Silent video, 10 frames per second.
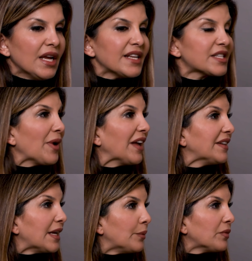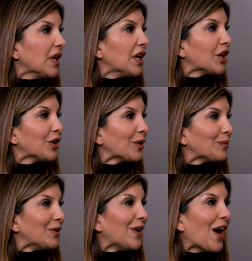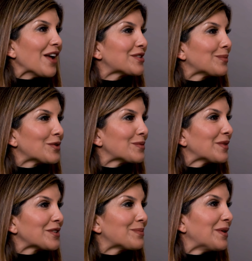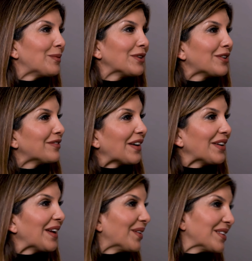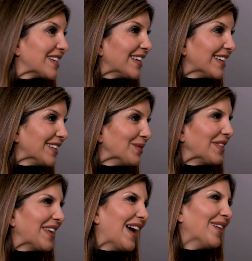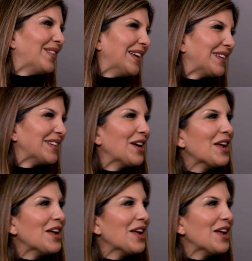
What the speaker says: It's a bad name. Irritable, I suppose, because people are very irritated when they have it.